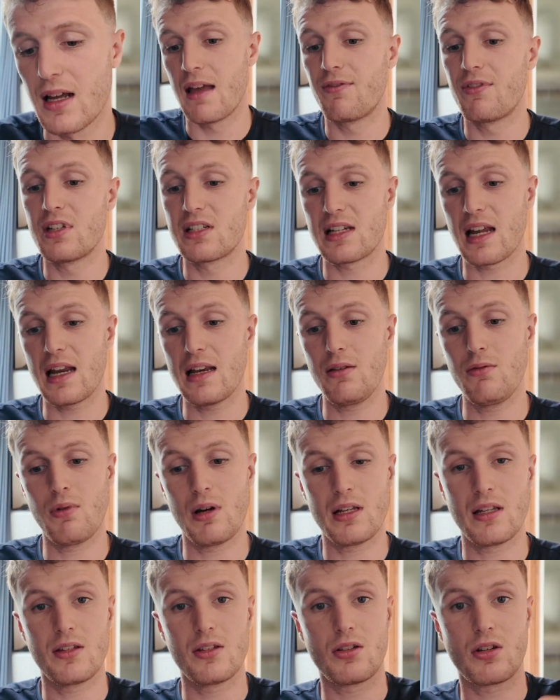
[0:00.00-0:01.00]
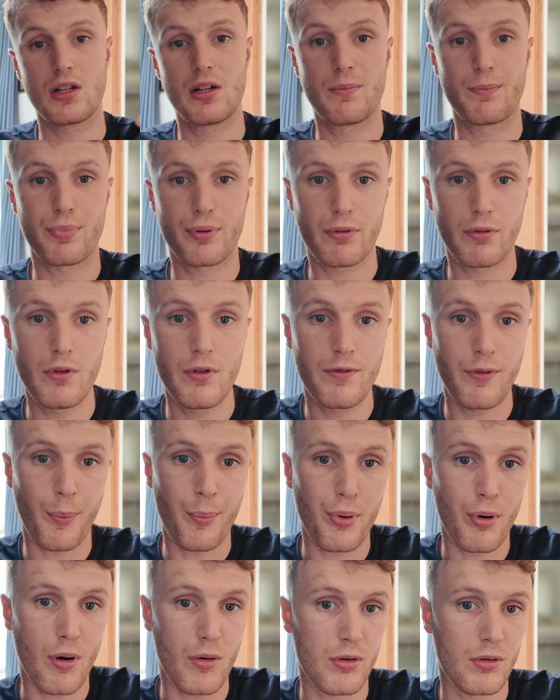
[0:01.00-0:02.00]
If there's any way that you can improve a
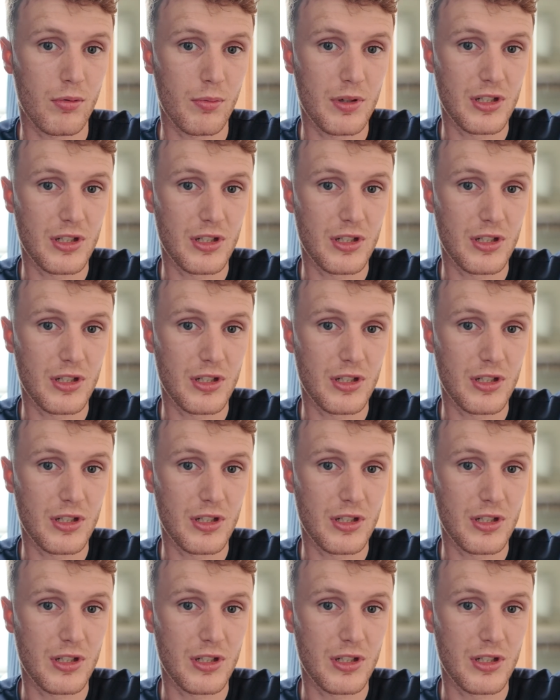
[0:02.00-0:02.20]
product